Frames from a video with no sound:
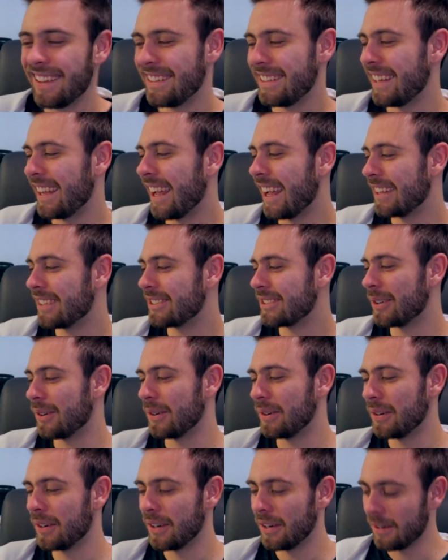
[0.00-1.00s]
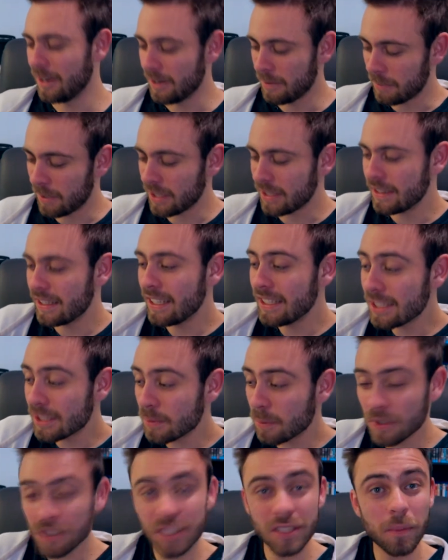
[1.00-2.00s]
yeah, so, but this
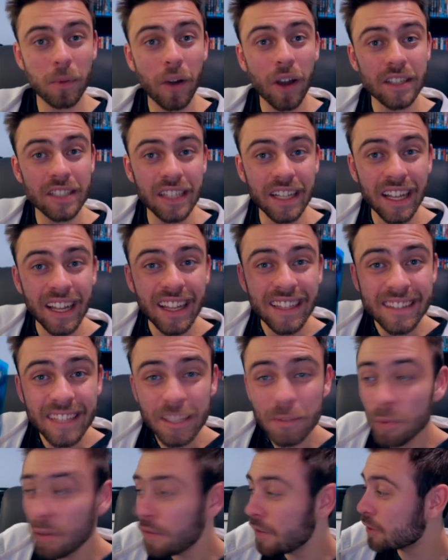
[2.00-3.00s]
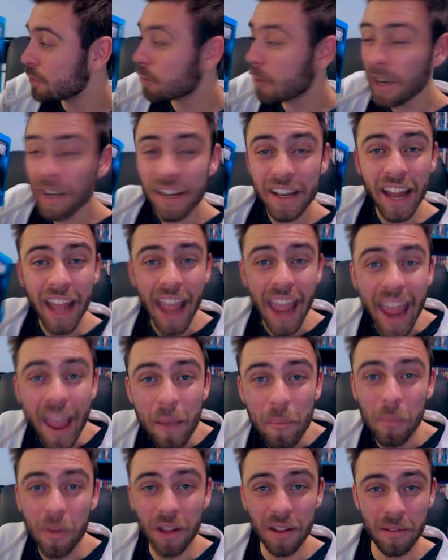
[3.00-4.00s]
is what's surprising. This movie is rated
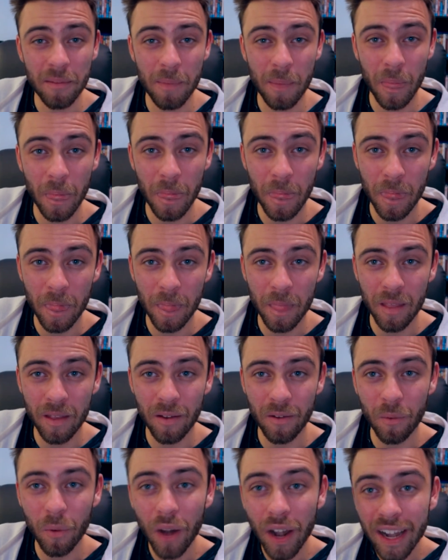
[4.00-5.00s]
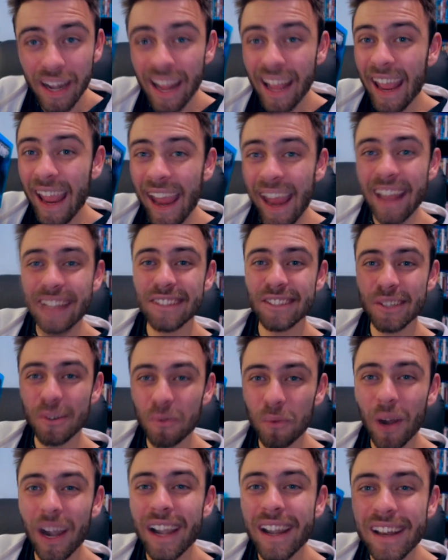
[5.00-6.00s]
M, right? It's
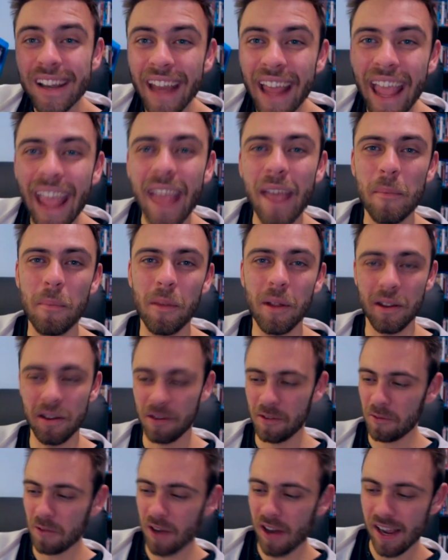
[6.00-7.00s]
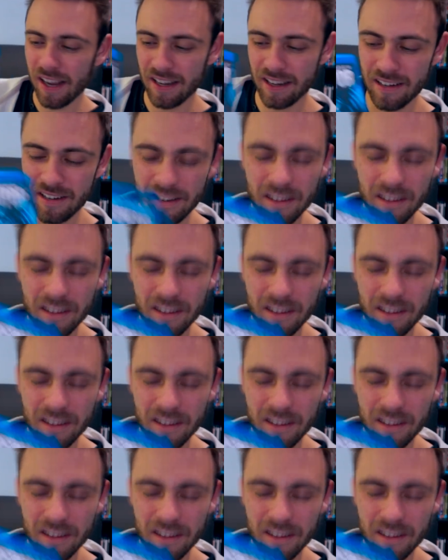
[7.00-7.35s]
rated M, right?